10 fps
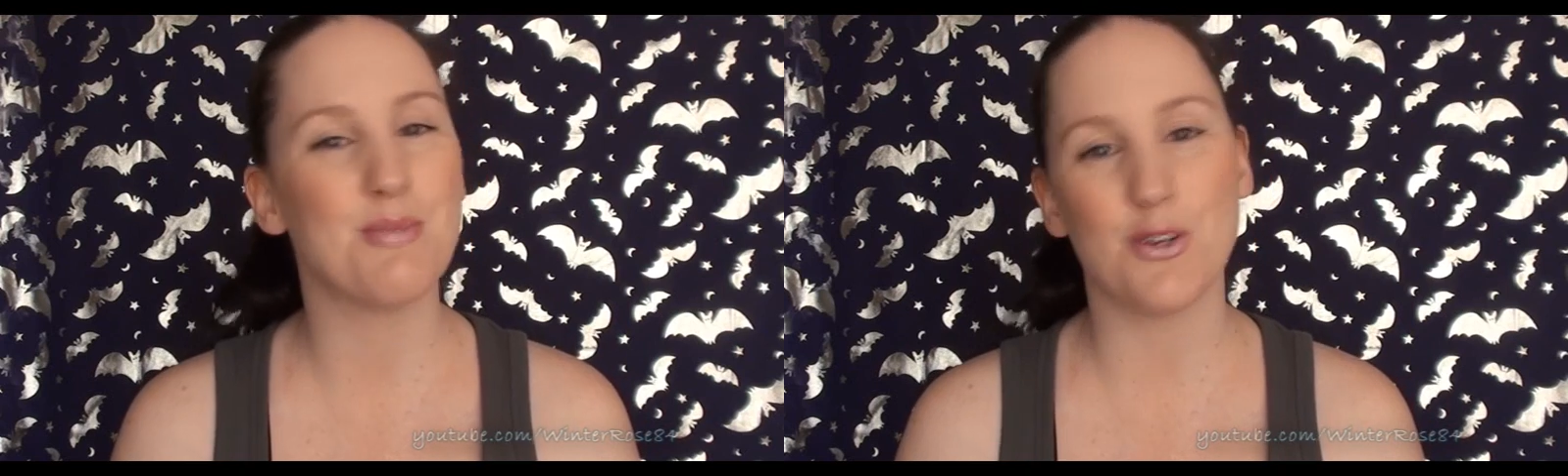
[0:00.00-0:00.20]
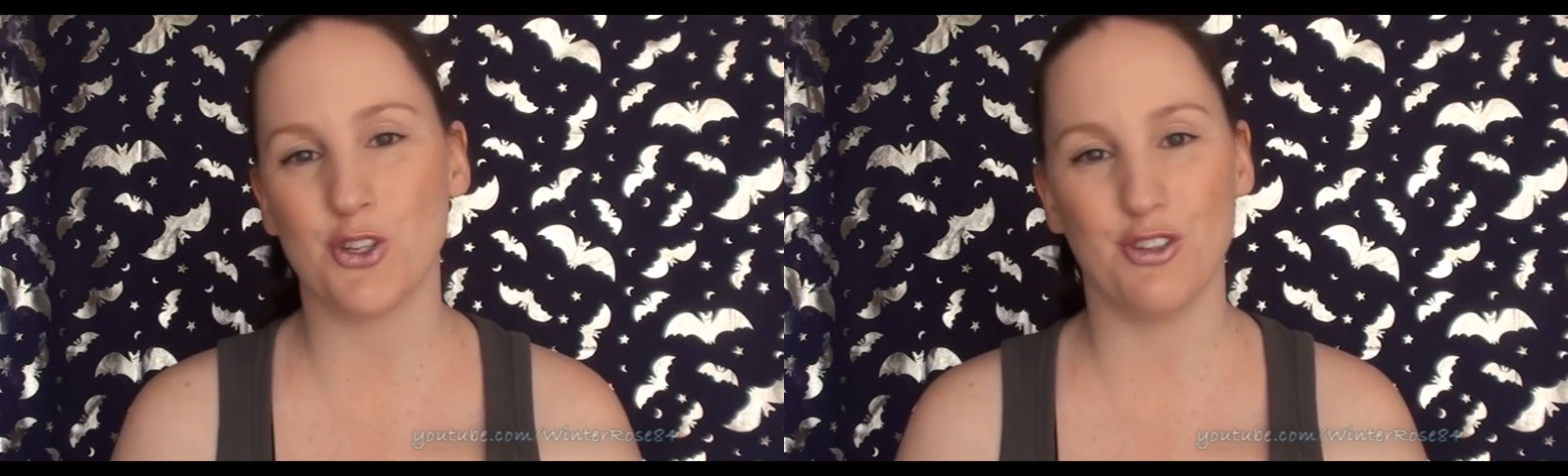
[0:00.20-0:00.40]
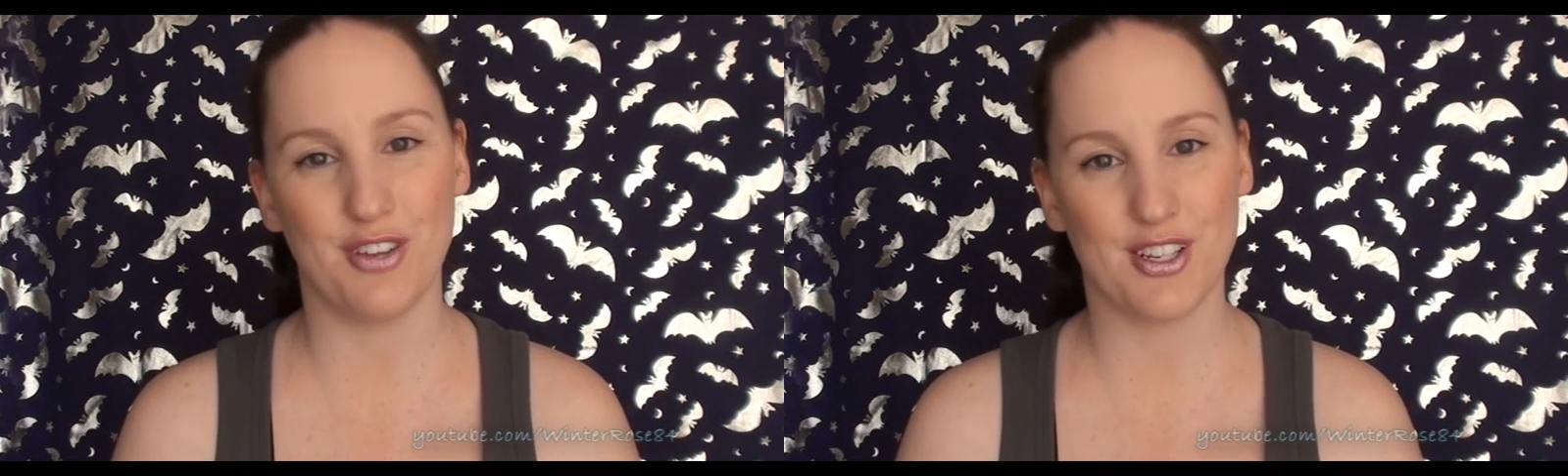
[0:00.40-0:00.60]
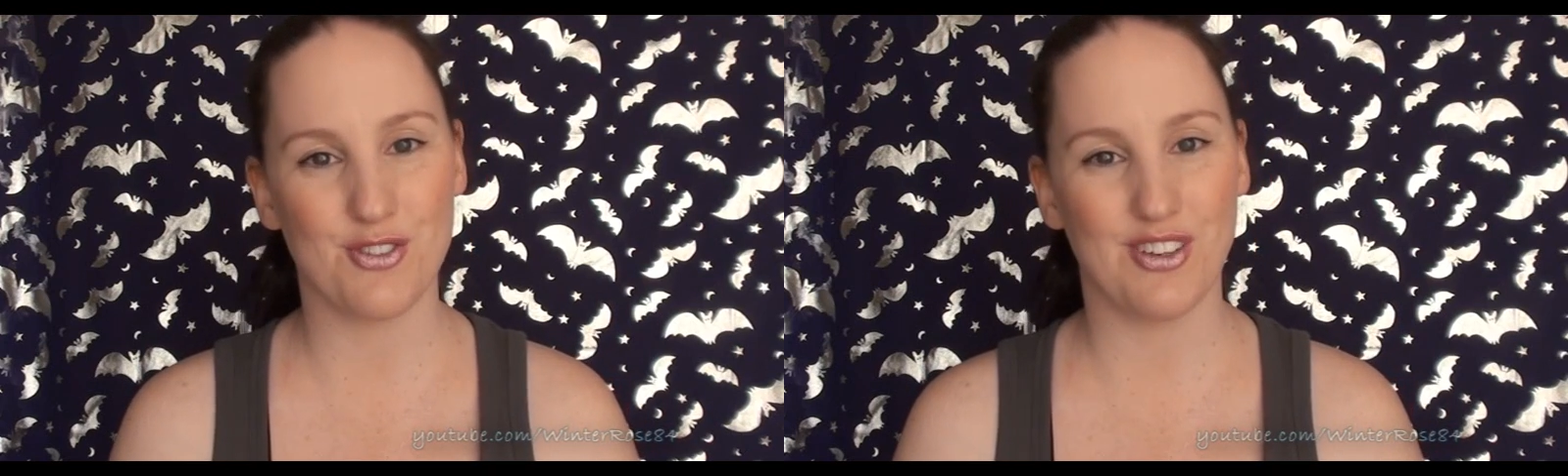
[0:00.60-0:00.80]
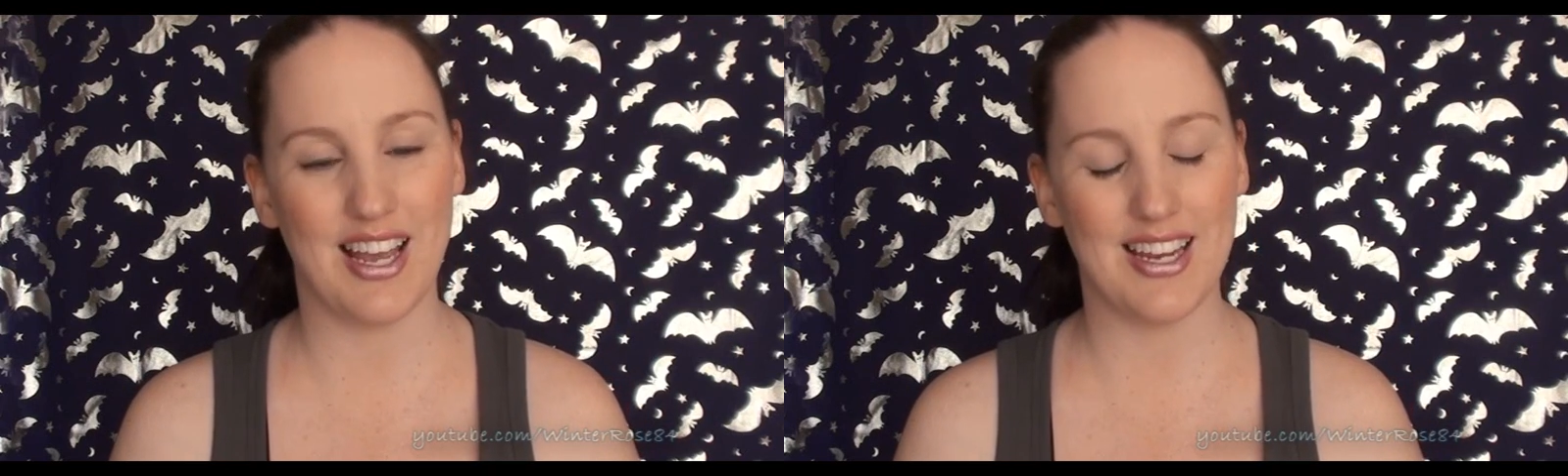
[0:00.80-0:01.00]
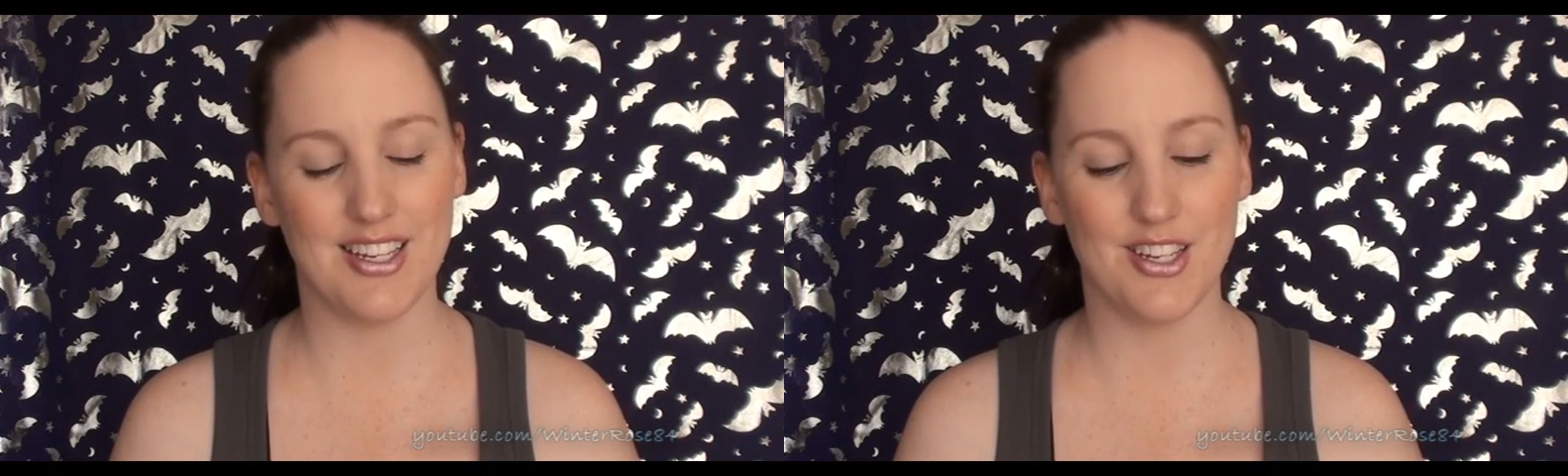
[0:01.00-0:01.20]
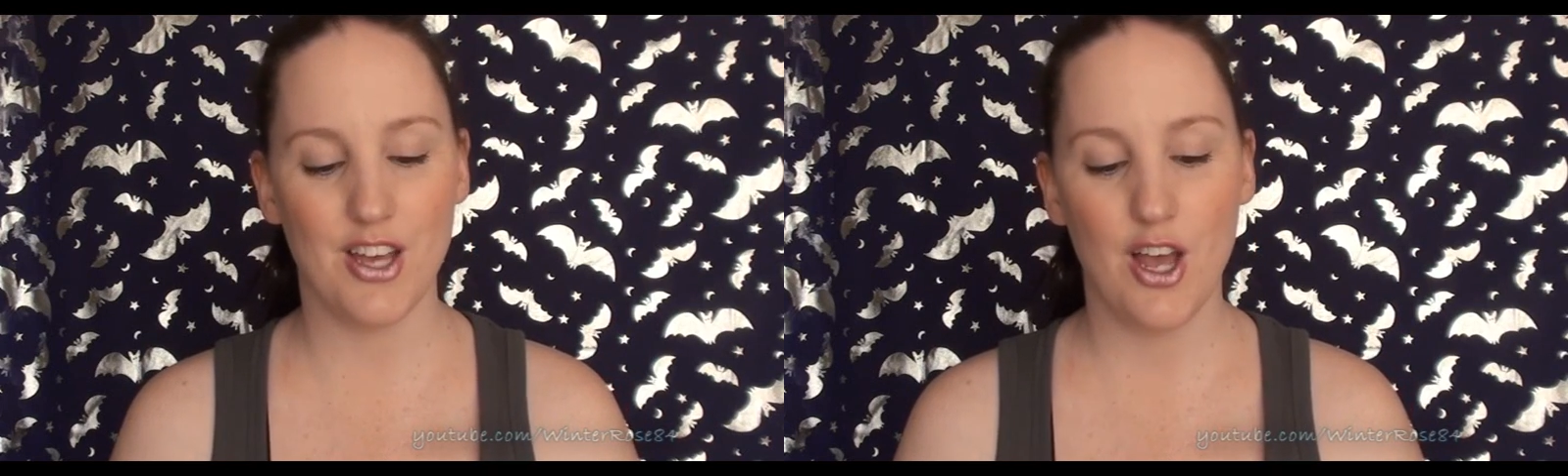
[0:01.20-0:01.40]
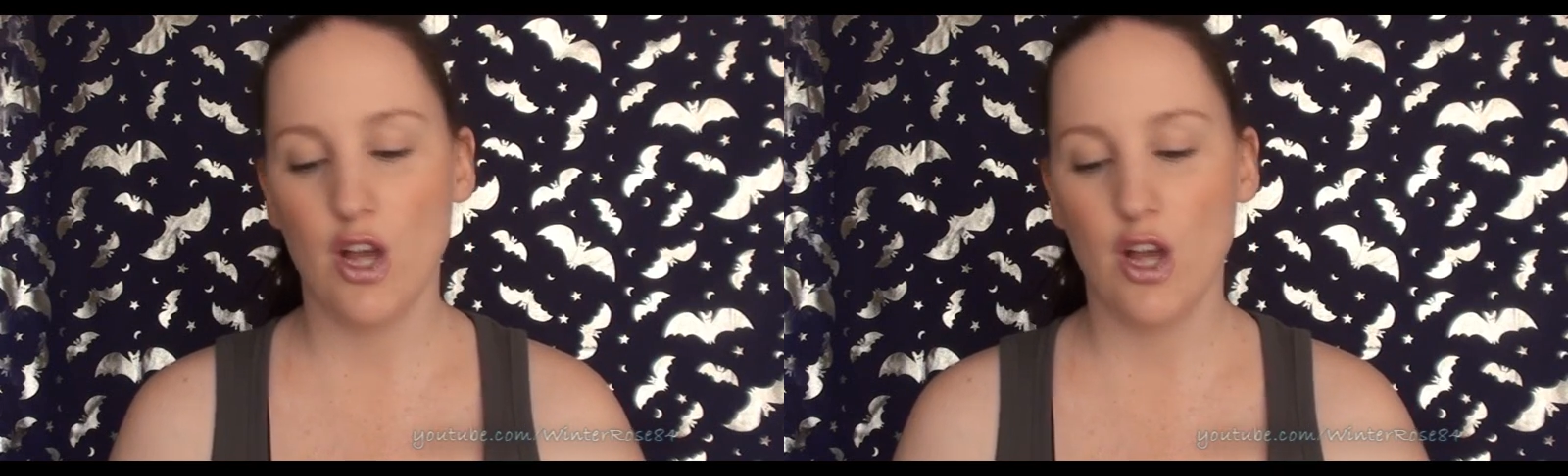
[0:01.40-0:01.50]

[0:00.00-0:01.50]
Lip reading: special effects related.